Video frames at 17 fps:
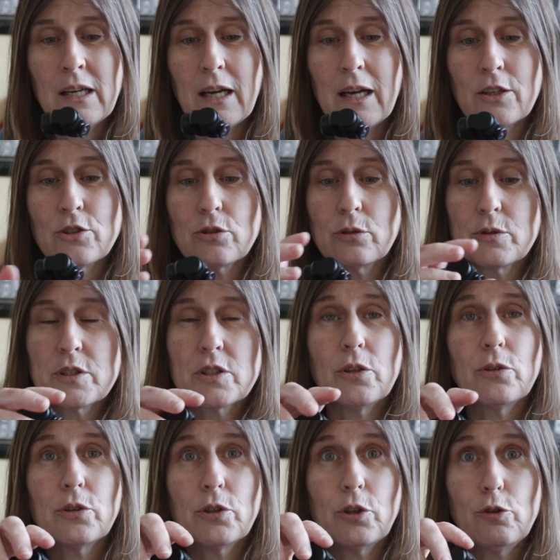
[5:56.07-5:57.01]
And
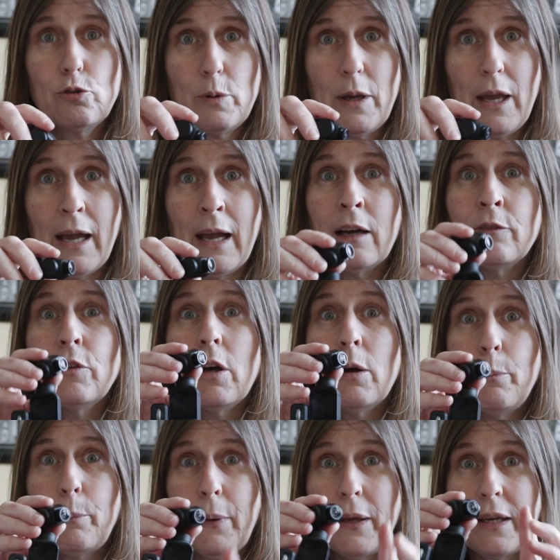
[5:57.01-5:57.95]
also, could we have a
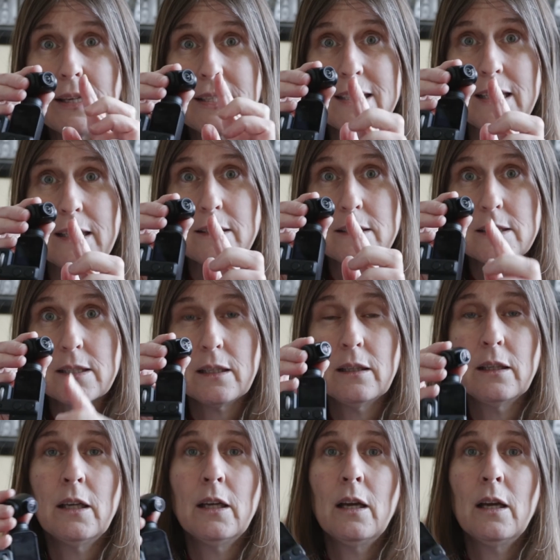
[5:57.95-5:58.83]
bigger sensor?